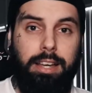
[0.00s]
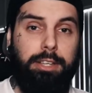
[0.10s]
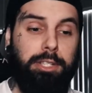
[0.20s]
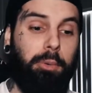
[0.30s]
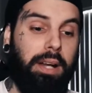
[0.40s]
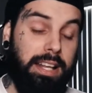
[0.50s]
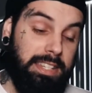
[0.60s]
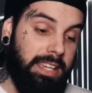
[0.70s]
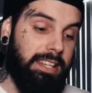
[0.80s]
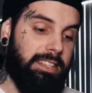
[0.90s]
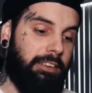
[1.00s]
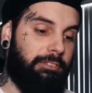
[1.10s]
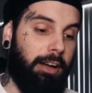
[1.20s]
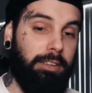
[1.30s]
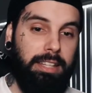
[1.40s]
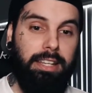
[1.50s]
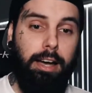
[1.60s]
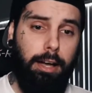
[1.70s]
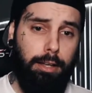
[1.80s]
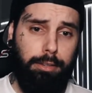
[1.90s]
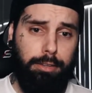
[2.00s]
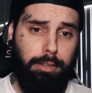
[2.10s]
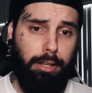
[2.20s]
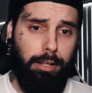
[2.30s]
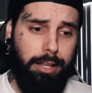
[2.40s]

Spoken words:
So what I did is I found the